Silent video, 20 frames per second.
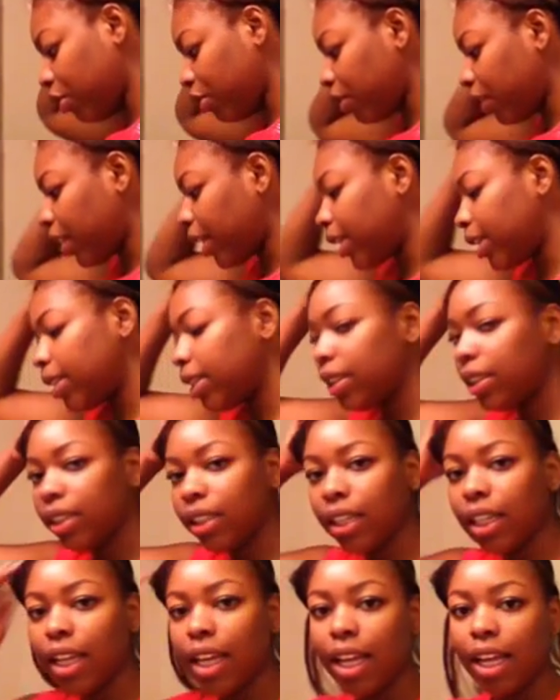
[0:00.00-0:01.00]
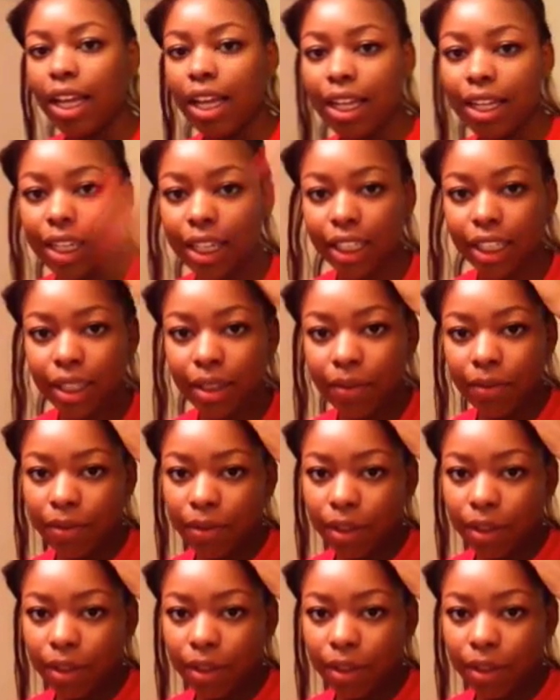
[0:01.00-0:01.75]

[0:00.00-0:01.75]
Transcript: your tracks. I like it